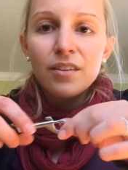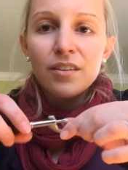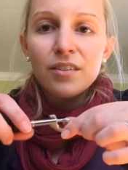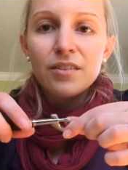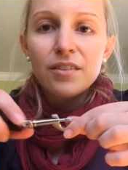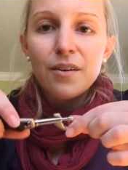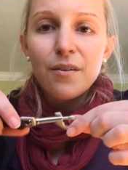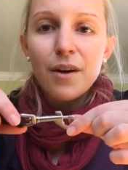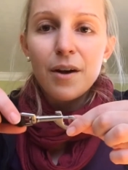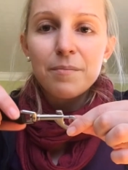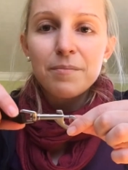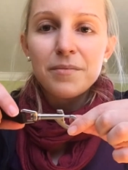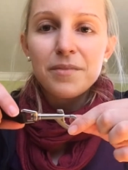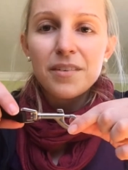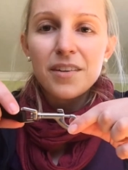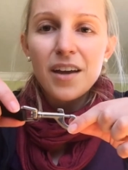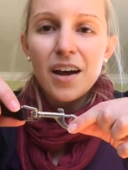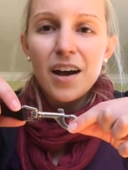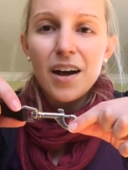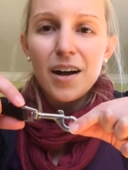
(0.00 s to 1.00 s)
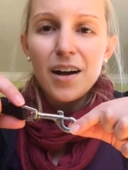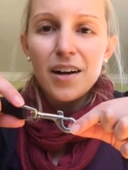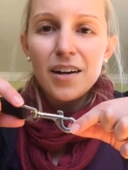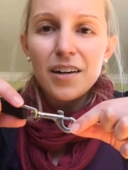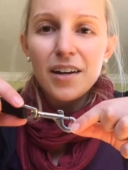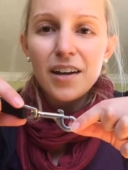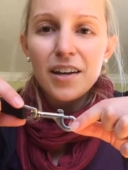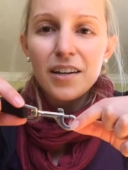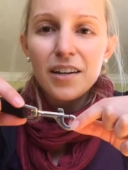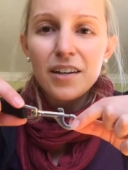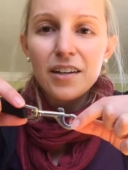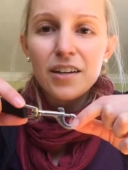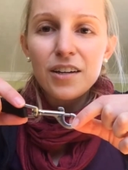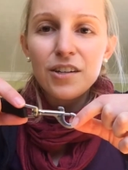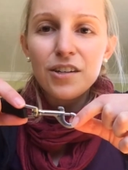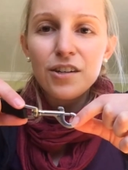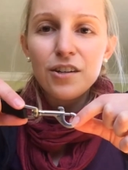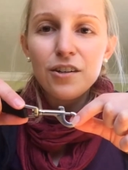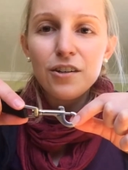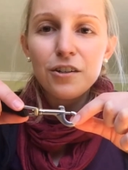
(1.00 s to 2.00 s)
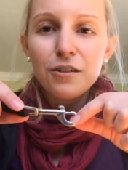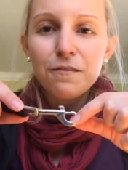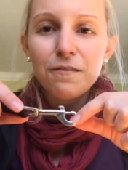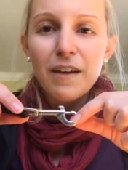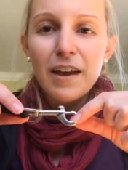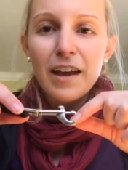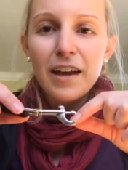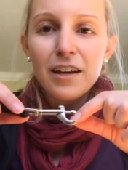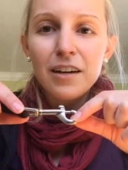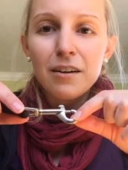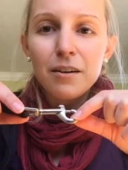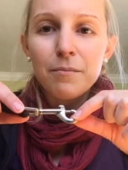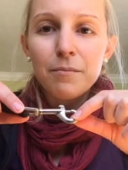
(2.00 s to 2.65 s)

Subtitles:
So I'm not a huge fan